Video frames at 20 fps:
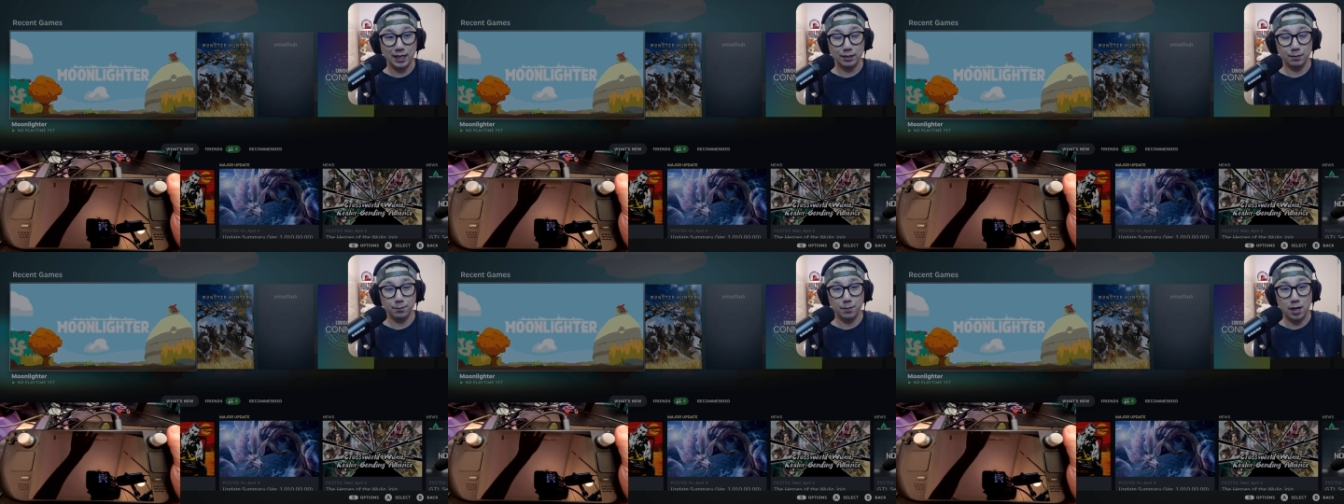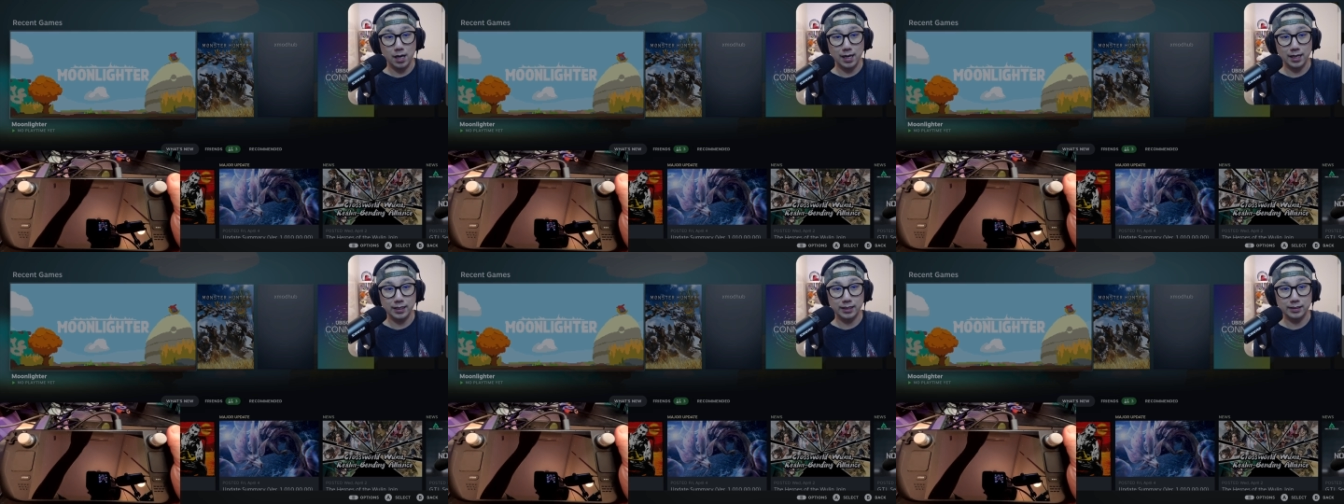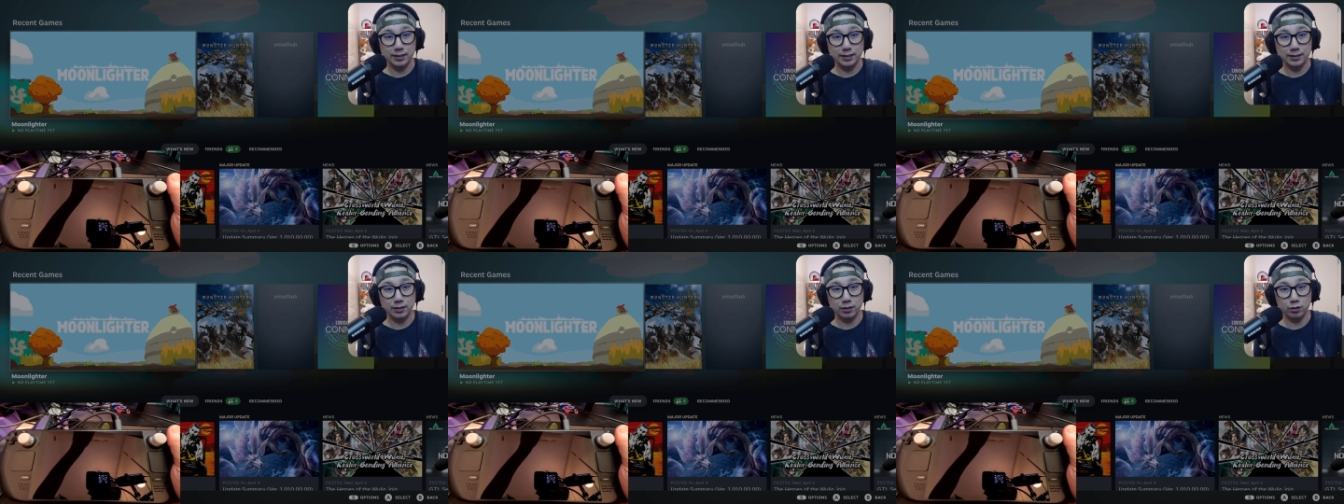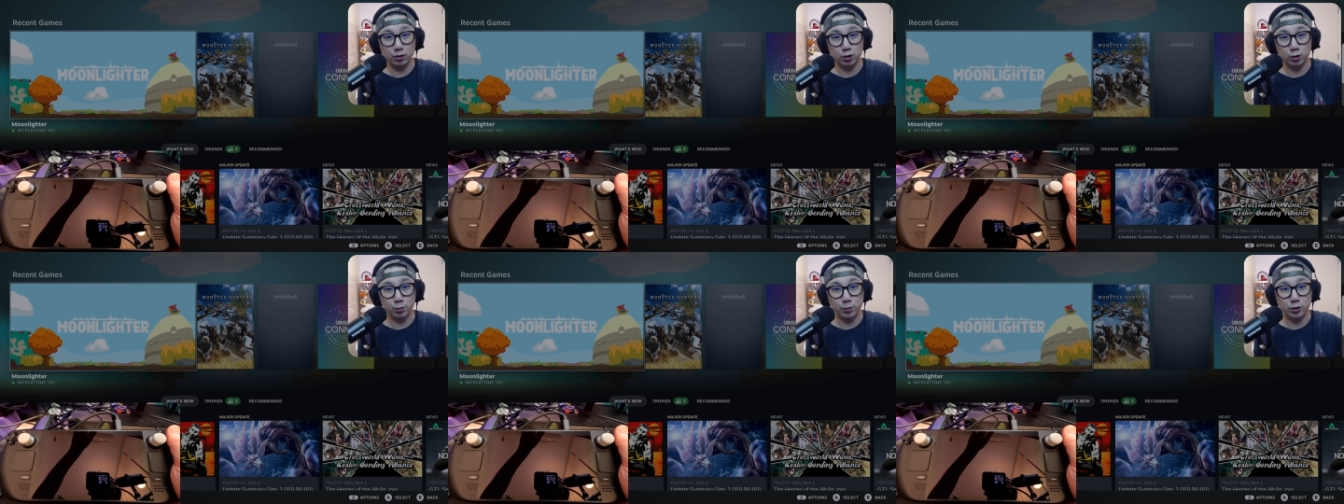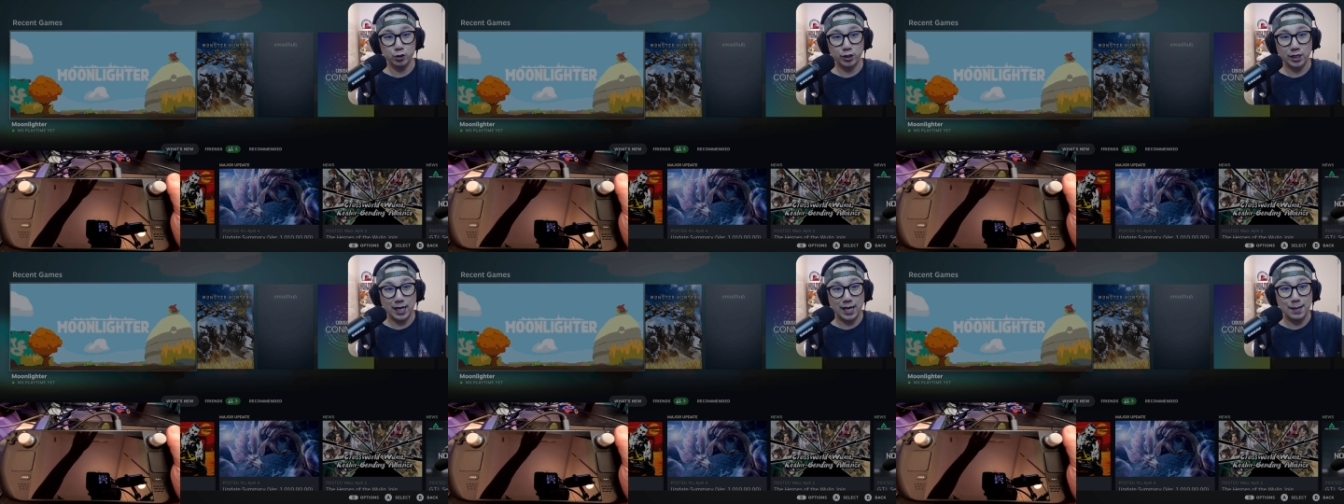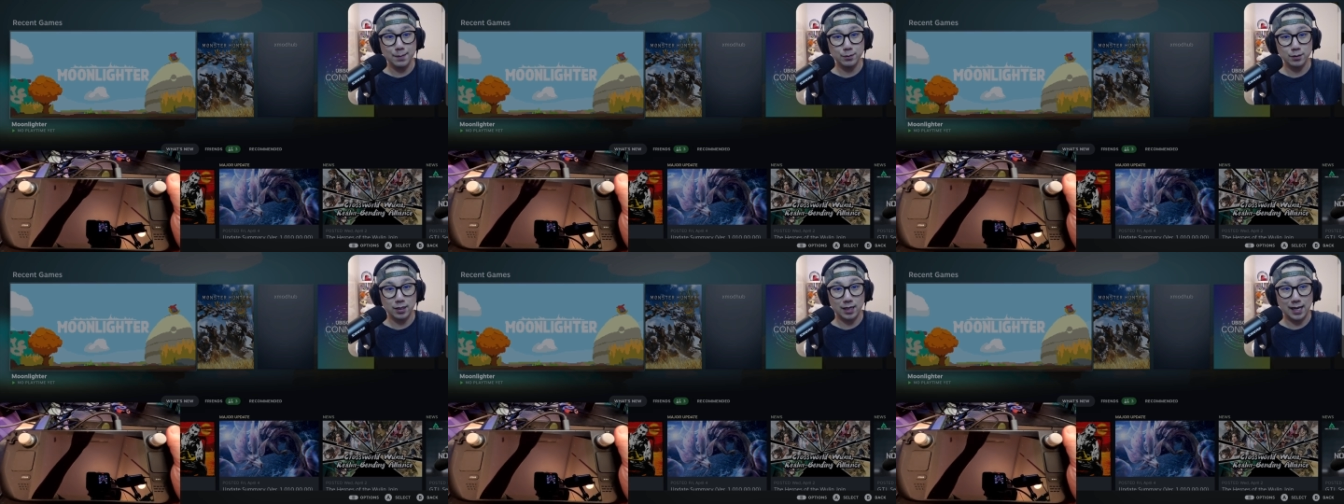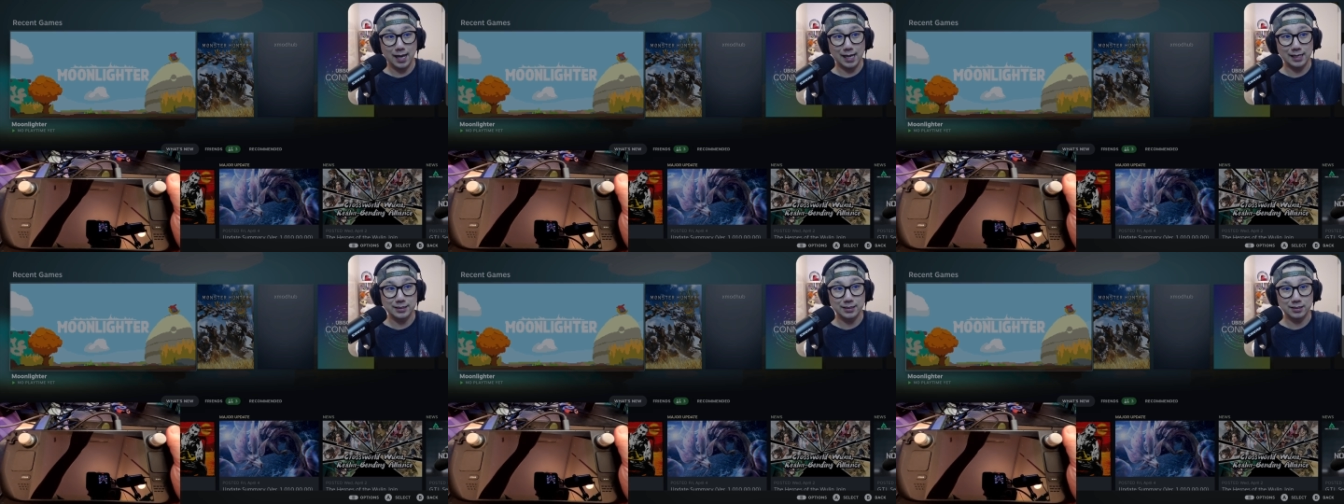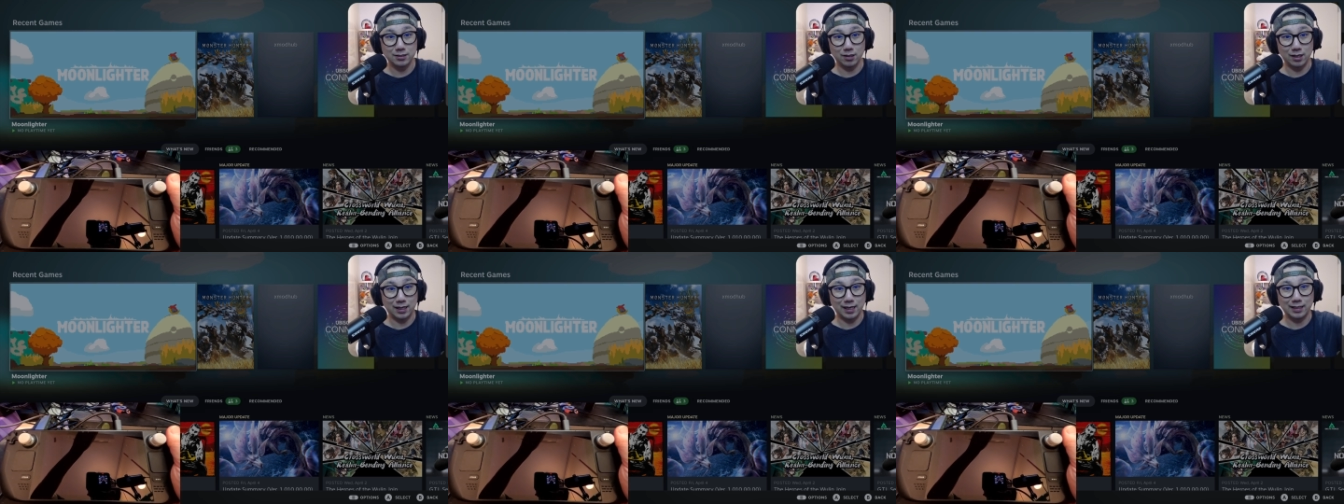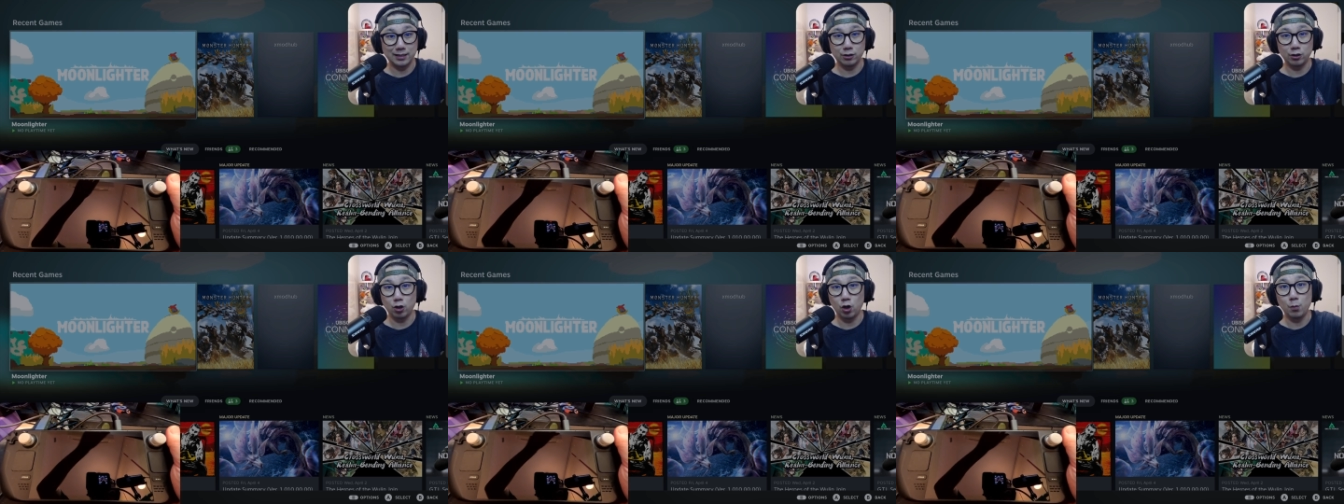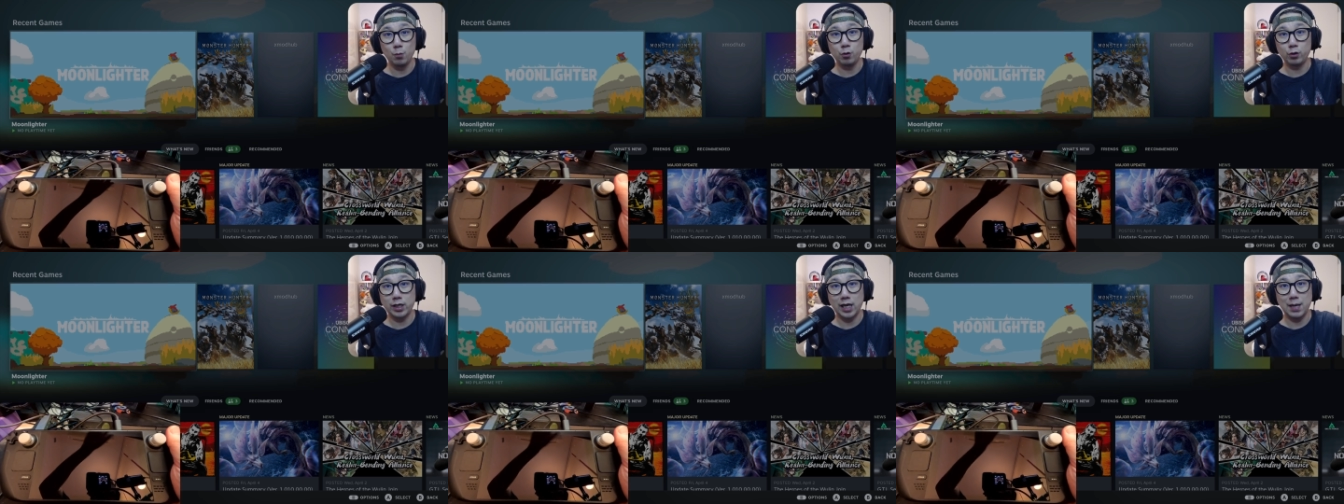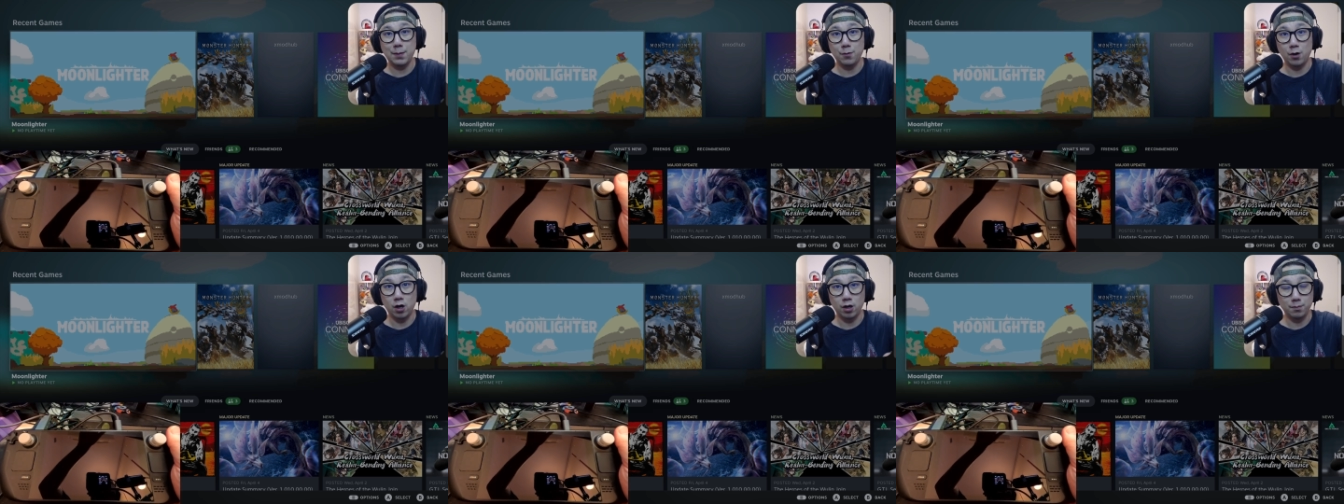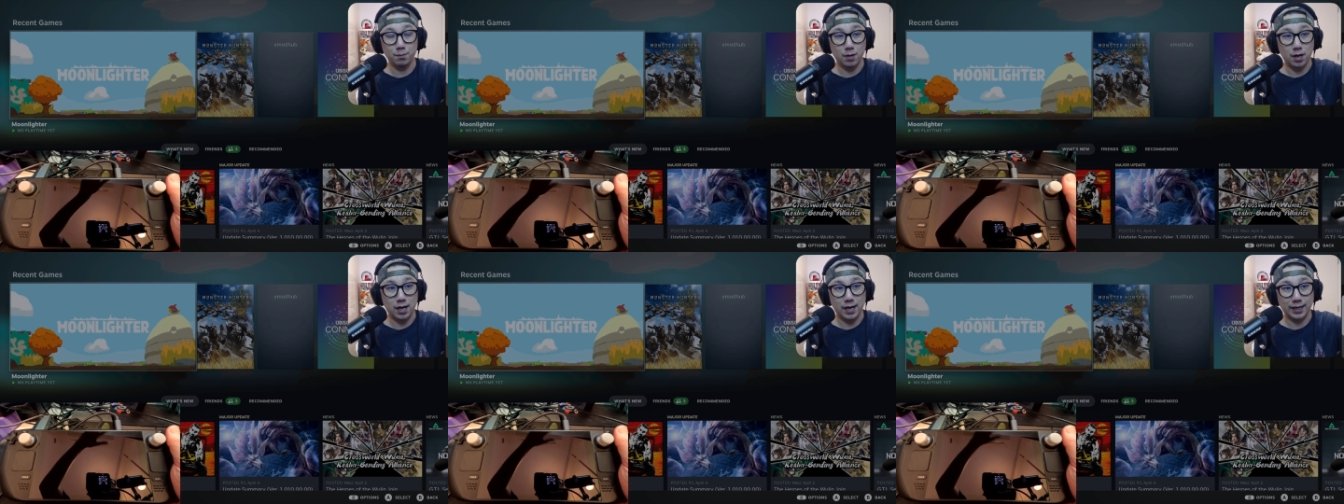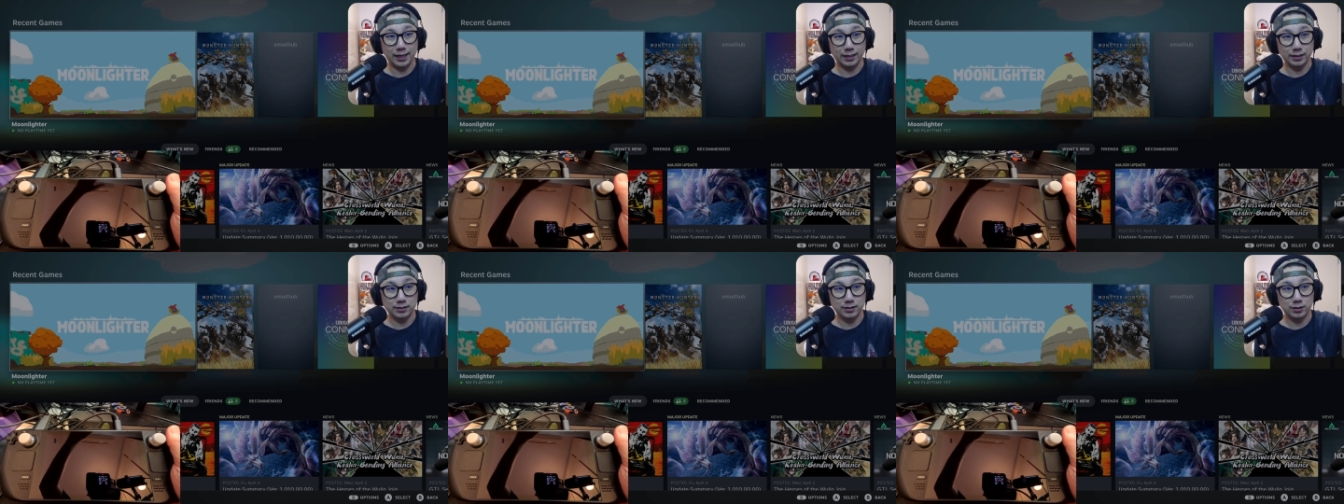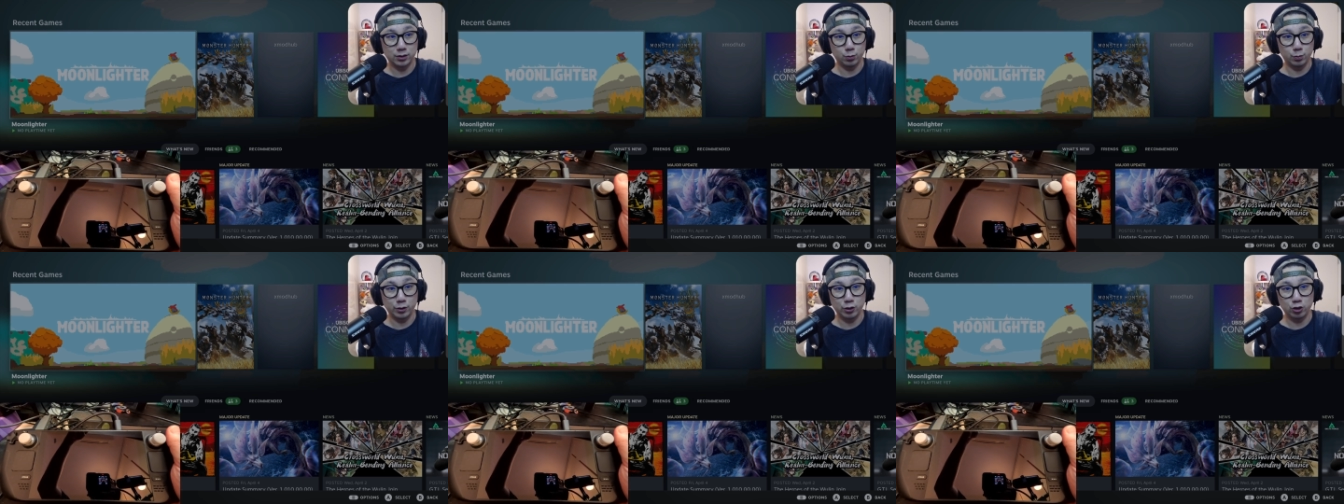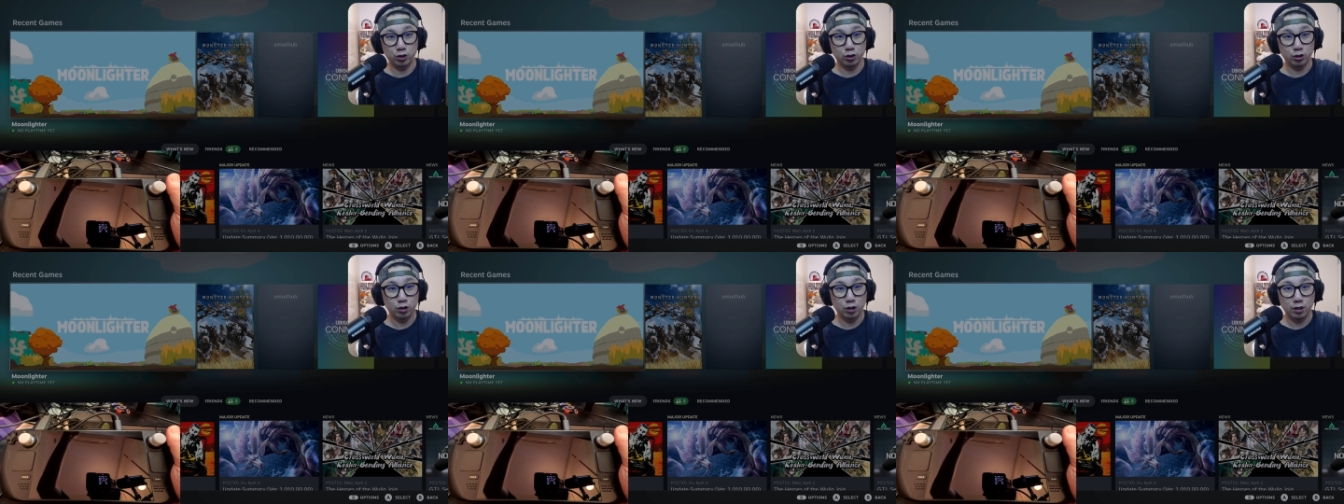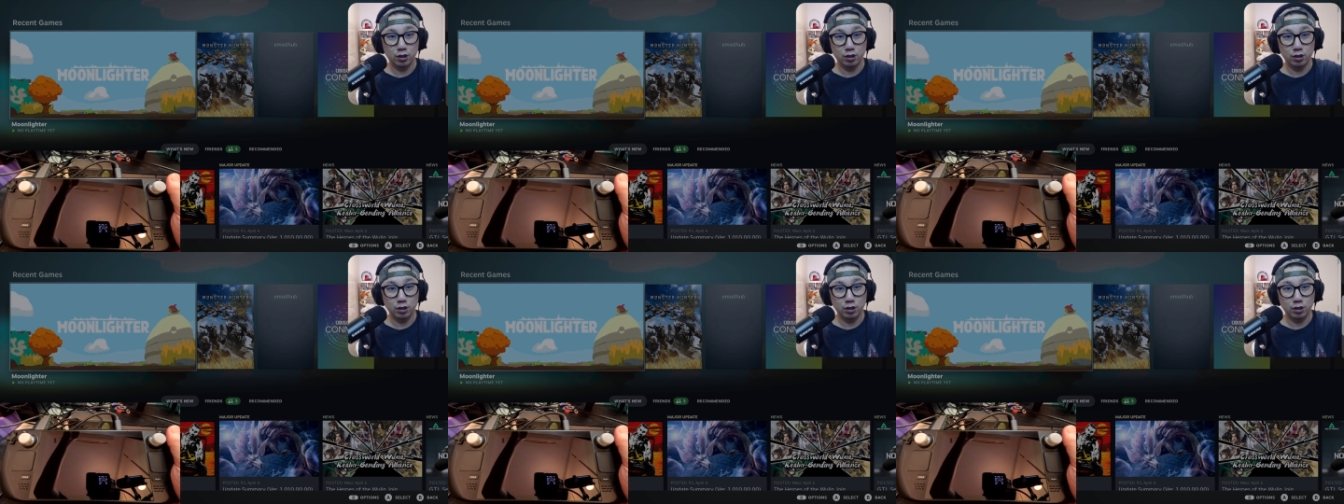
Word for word: my Nintendo Switch games as like a normal game on my Switch